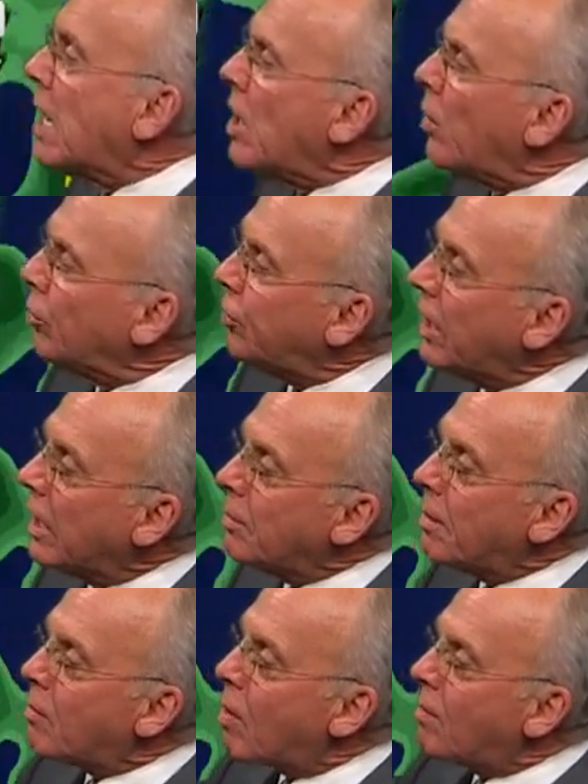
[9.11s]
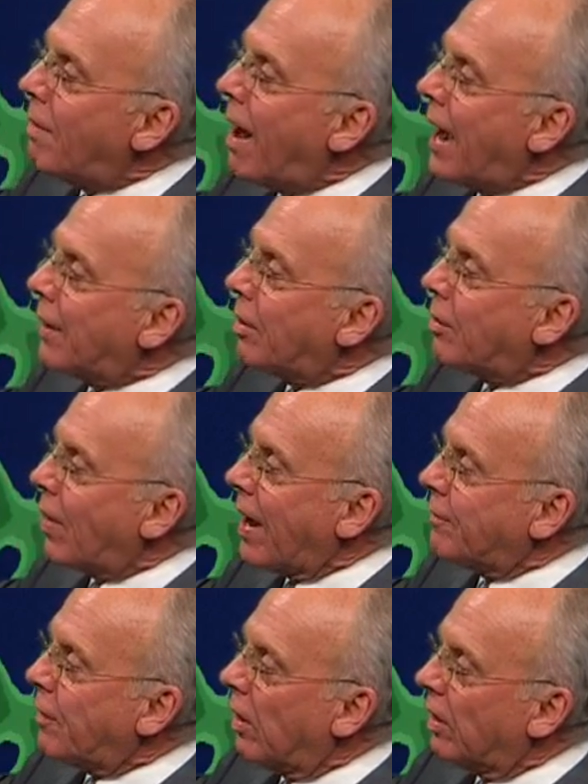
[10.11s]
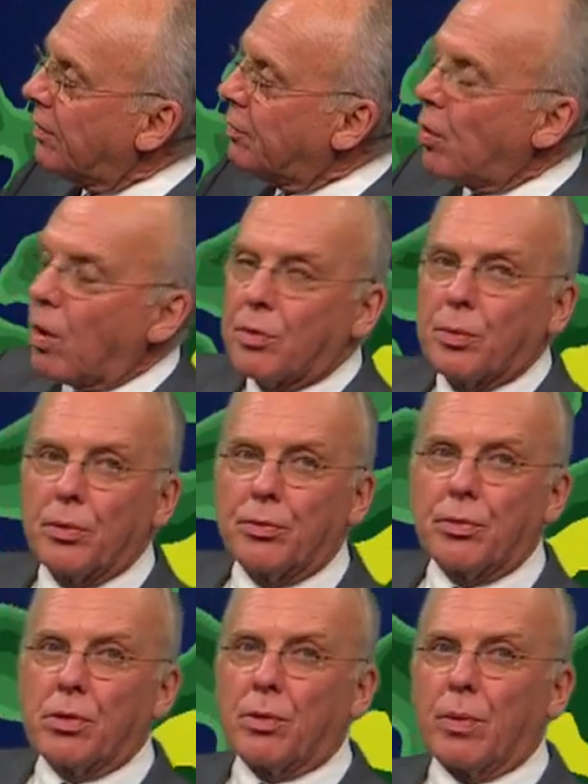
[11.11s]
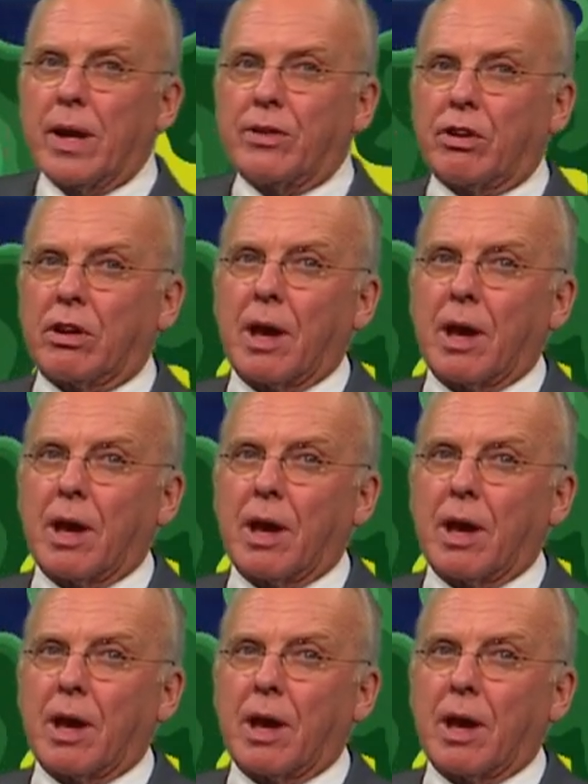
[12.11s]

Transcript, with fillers: We'll see a little bit more moderate rainfall lift northward through the region